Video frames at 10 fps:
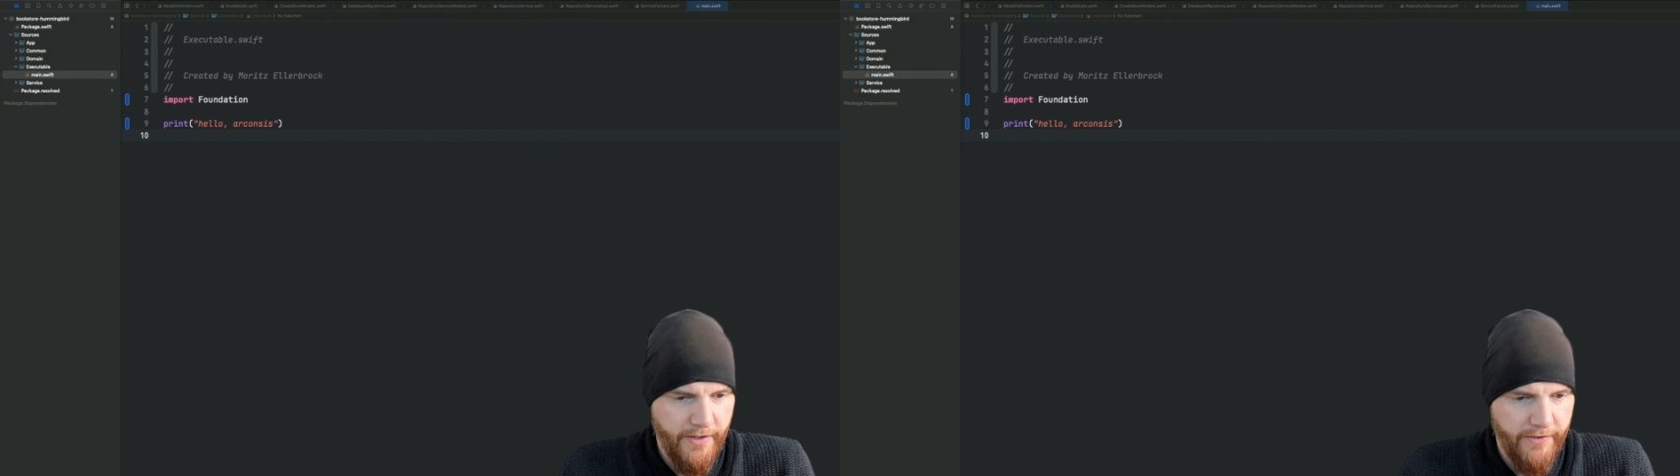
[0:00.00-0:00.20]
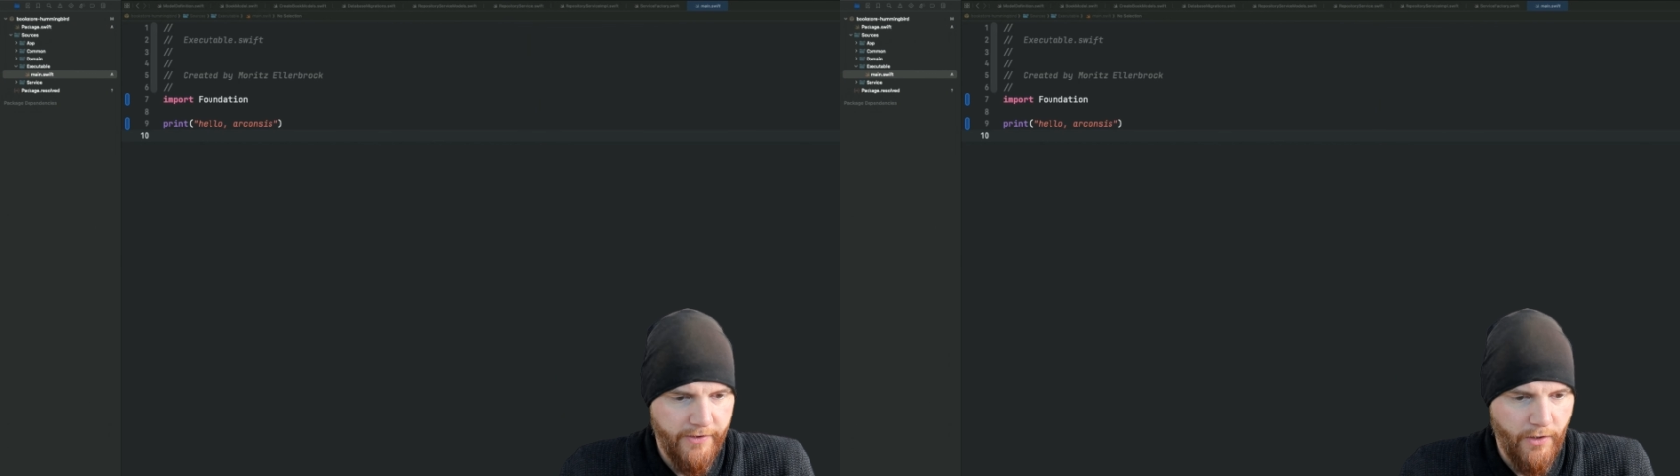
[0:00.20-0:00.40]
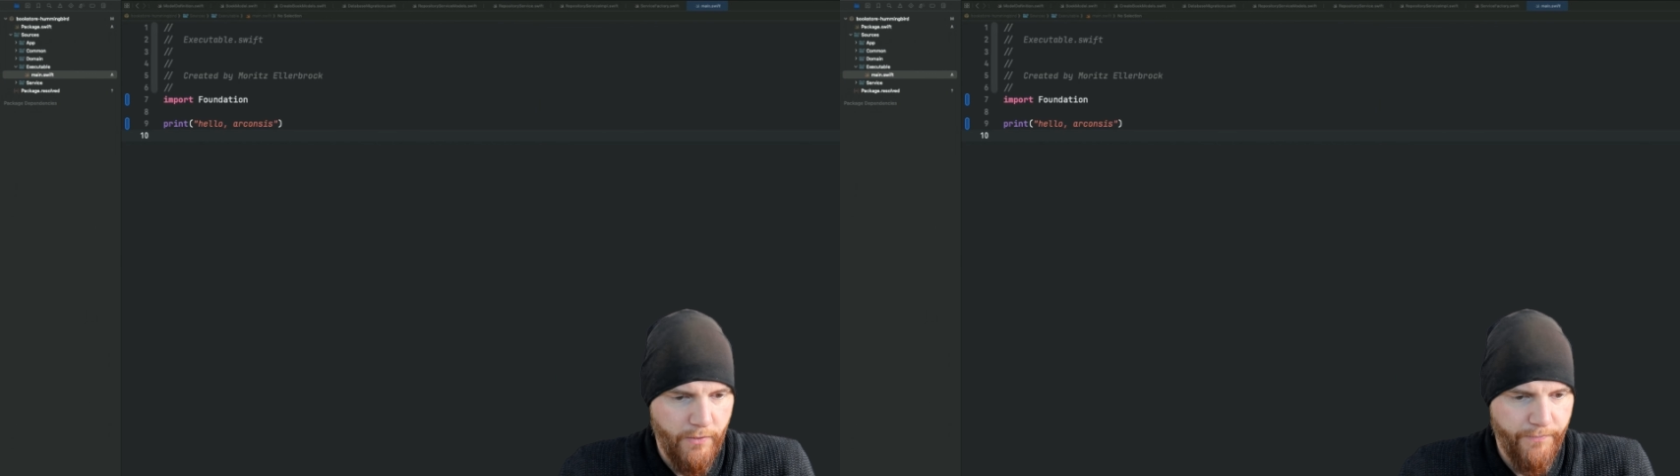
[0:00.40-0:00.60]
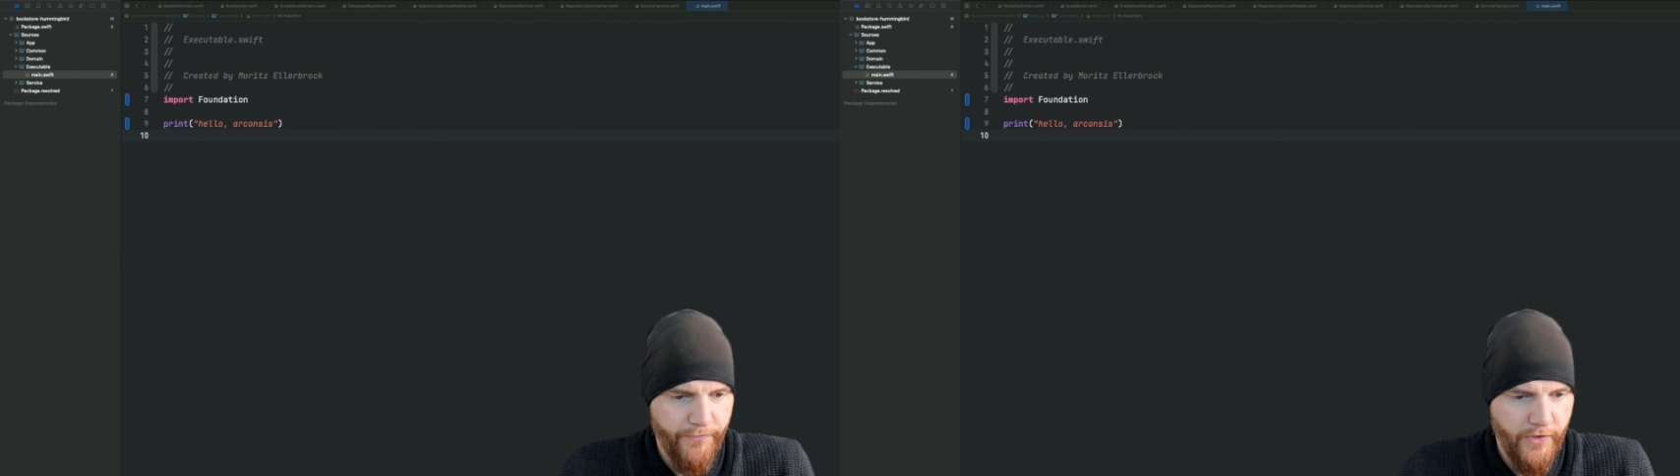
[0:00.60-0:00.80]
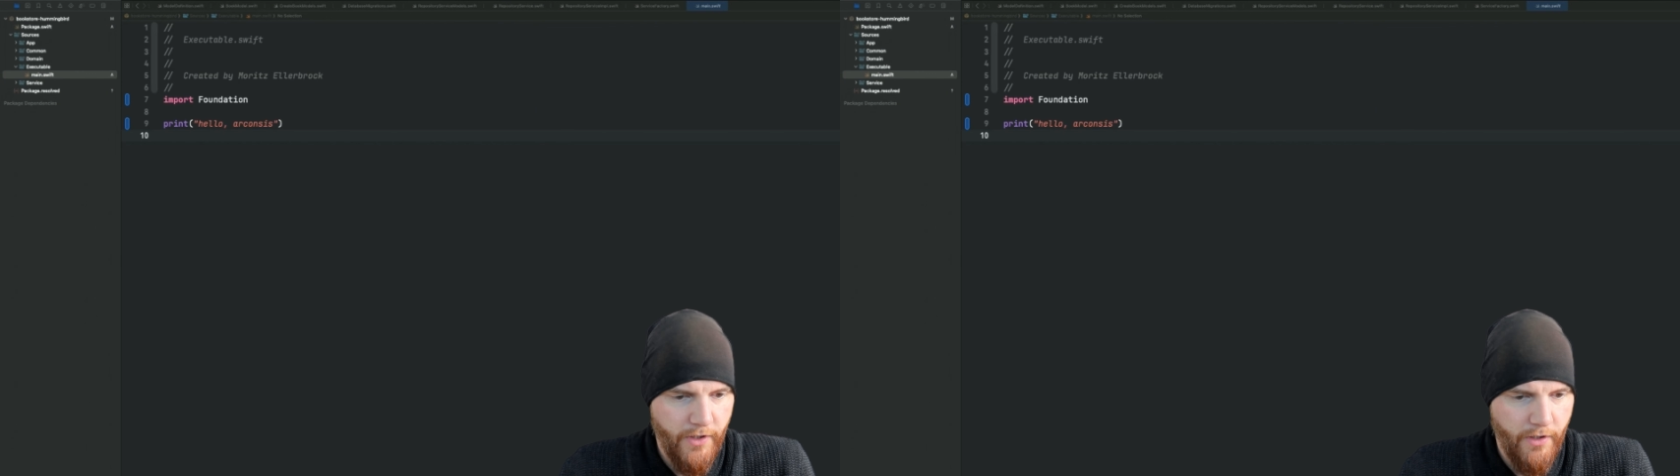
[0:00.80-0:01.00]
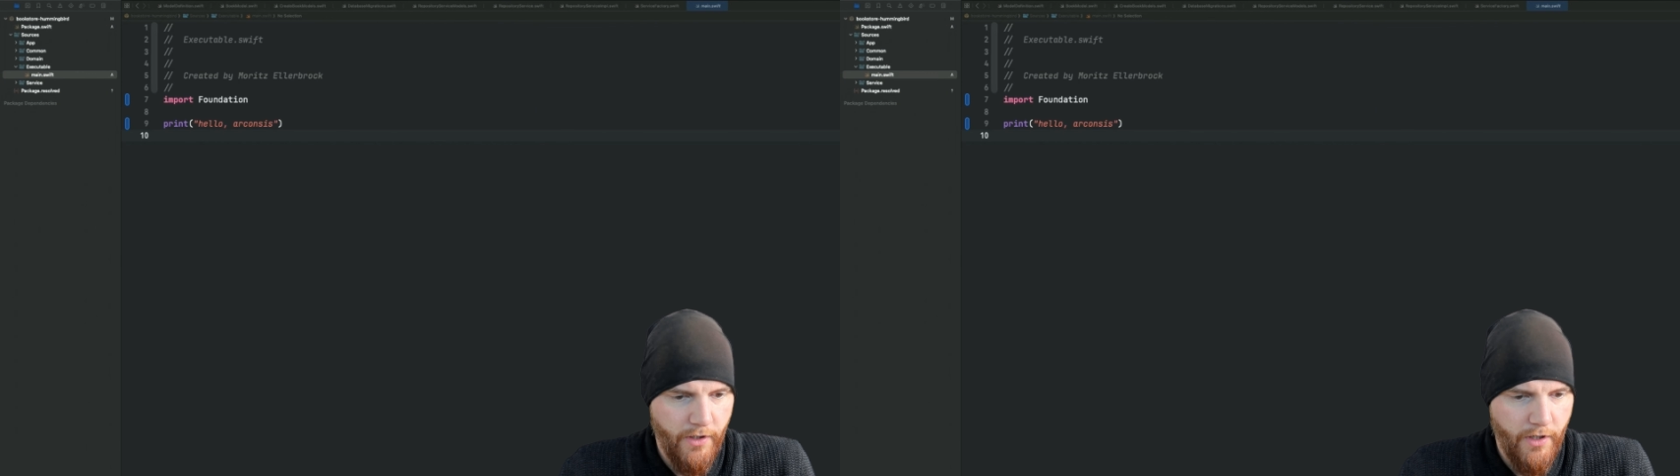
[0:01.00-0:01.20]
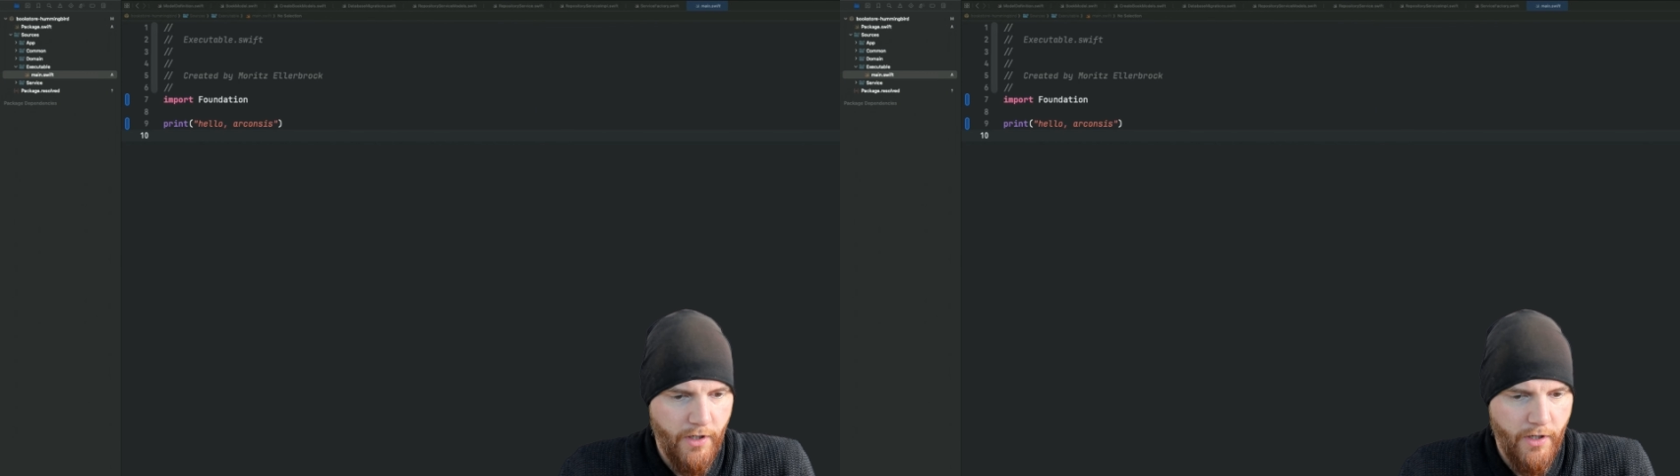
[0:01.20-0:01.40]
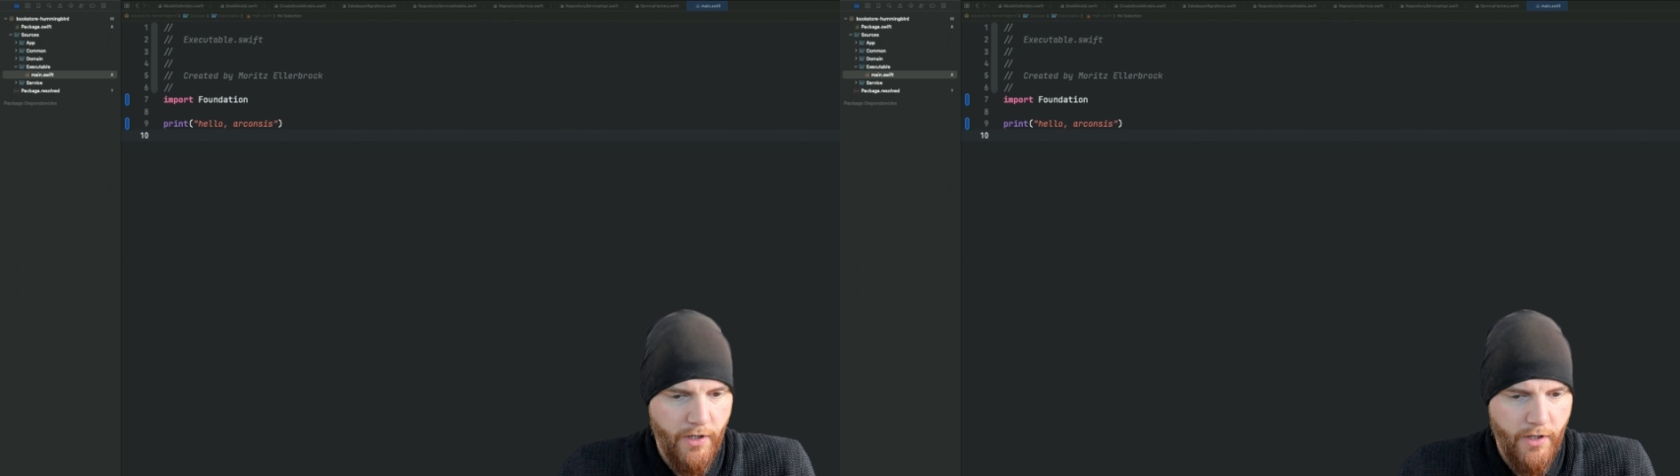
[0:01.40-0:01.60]
So
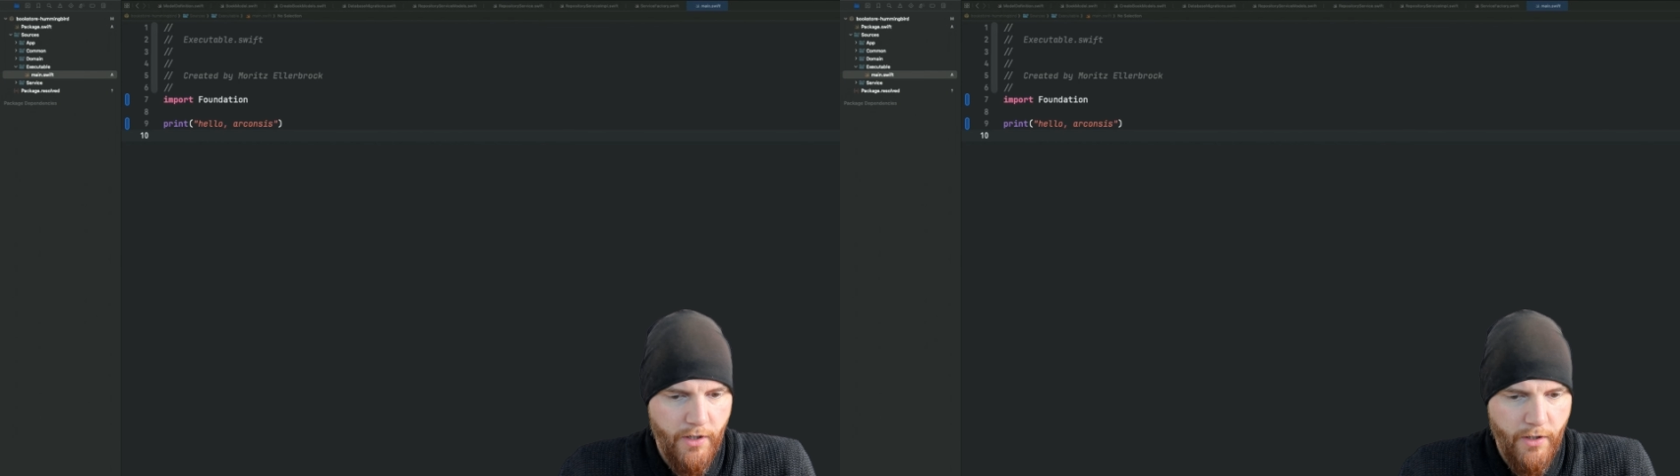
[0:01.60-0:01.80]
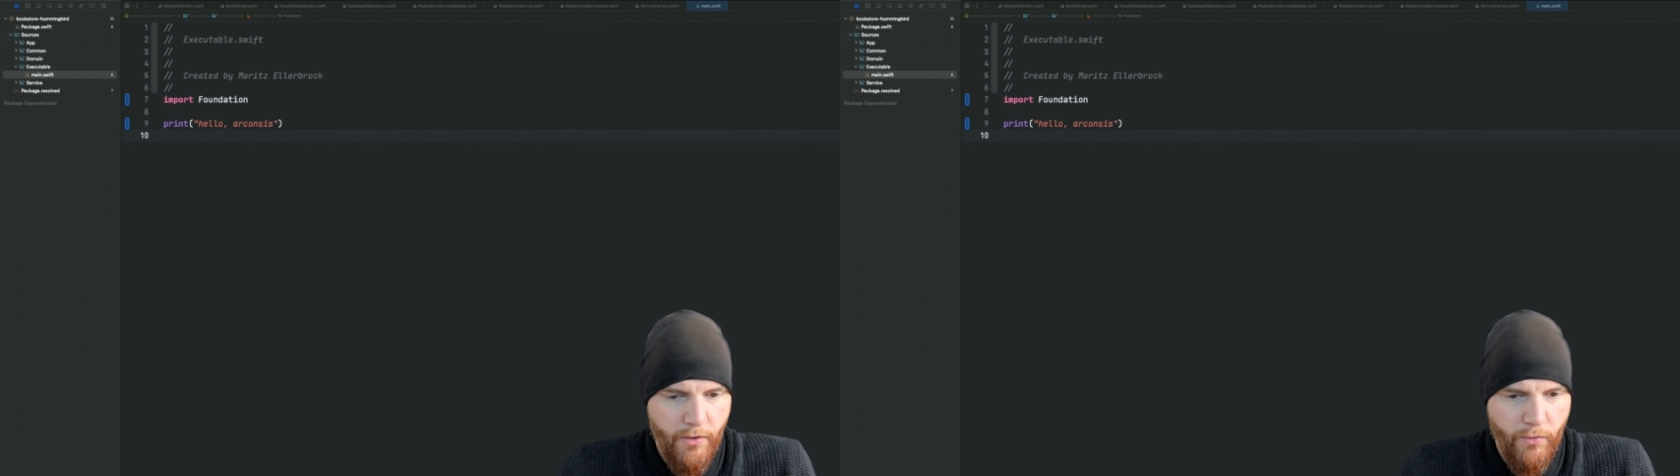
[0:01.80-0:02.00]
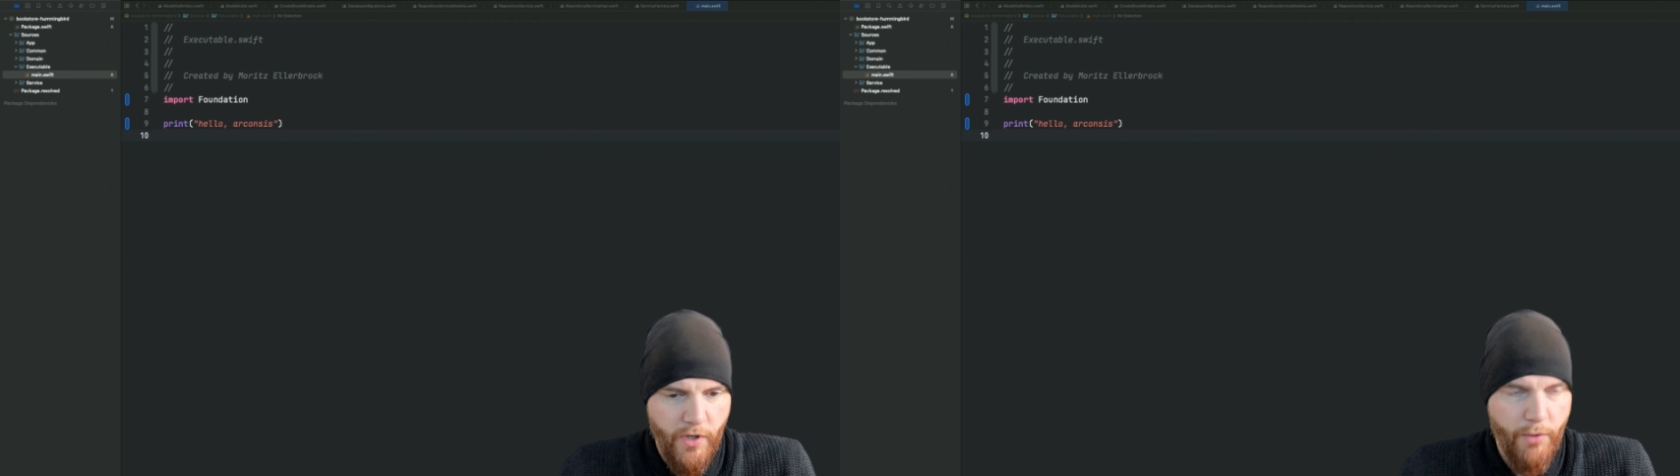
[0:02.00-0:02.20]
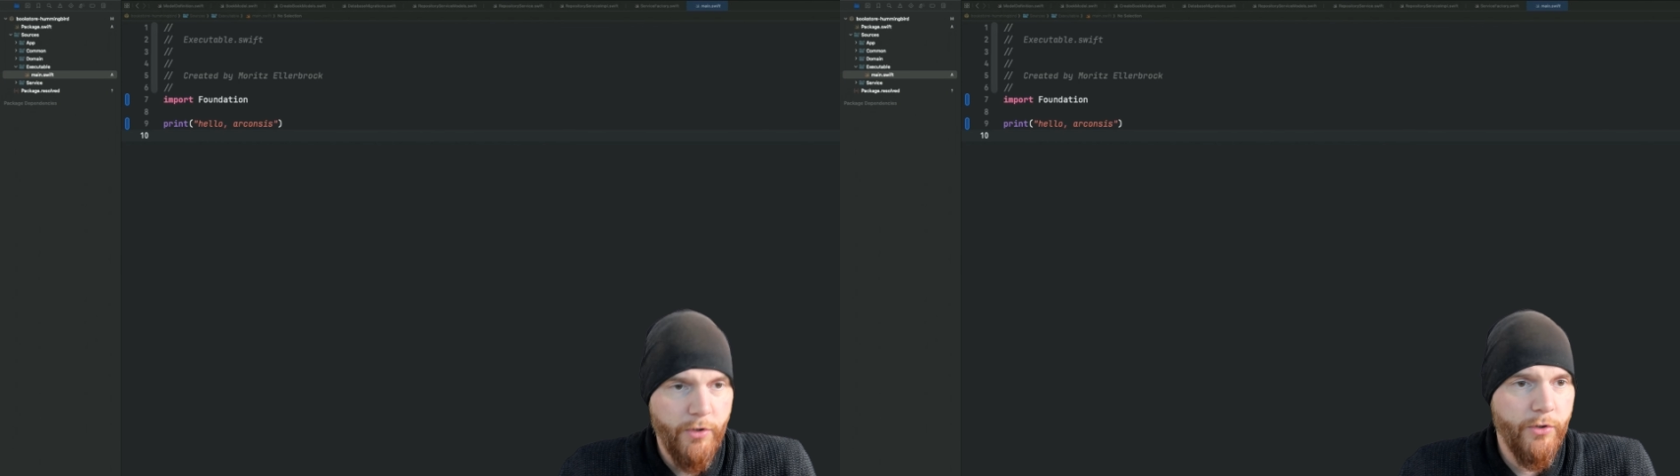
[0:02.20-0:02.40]
what I will